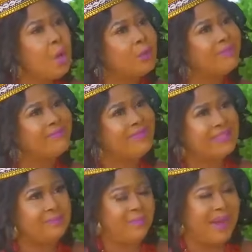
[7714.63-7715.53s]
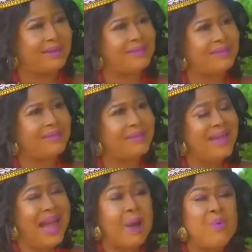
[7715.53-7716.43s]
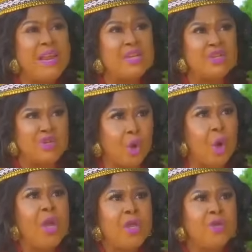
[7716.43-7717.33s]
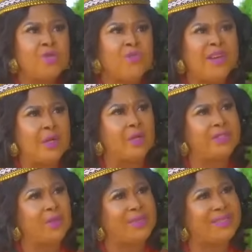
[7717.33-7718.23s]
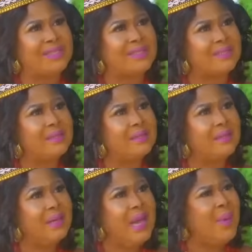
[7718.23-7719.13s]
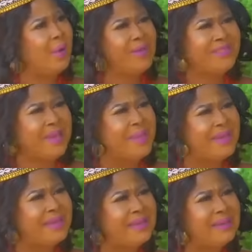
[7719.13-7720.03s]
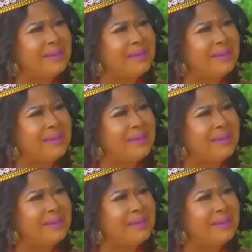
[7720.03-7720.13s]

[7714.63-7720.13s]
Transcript: on this path, I will ensure you suffer the consequences. And we'll call Emegi.